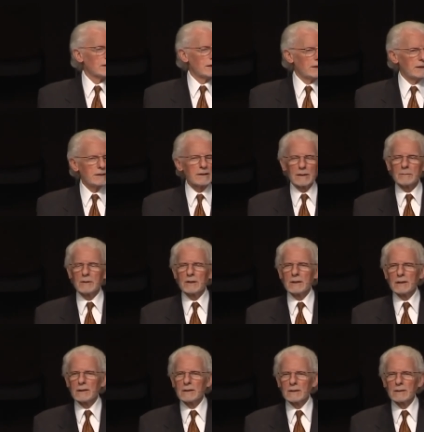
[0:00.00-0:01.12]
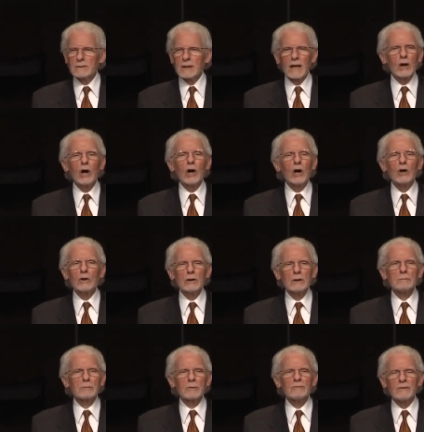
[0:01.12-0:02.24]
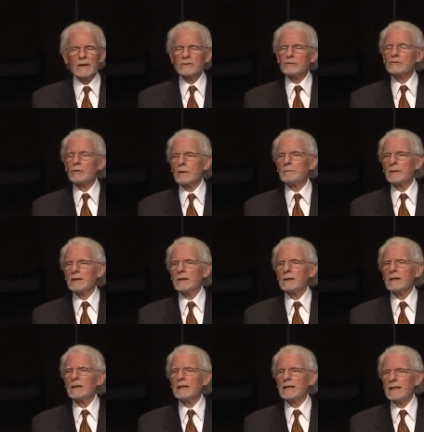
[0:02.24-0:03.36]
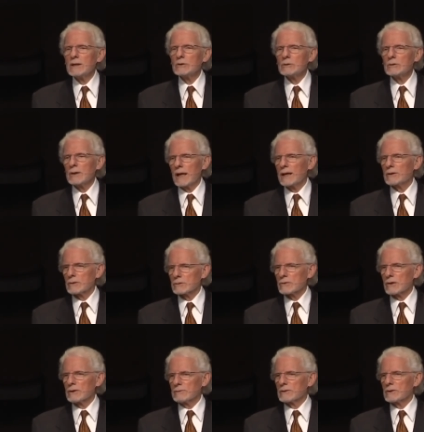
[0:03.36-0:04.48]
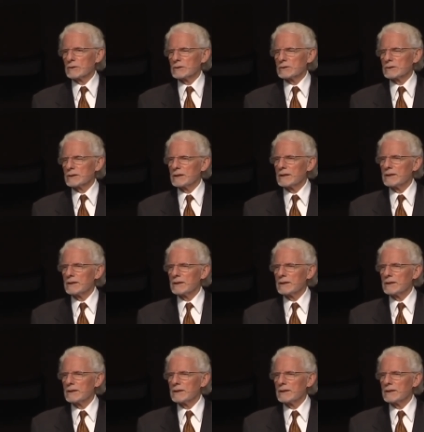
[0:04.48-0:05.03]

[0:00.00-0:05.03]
And the meeting, they all professed to have been healed at her services.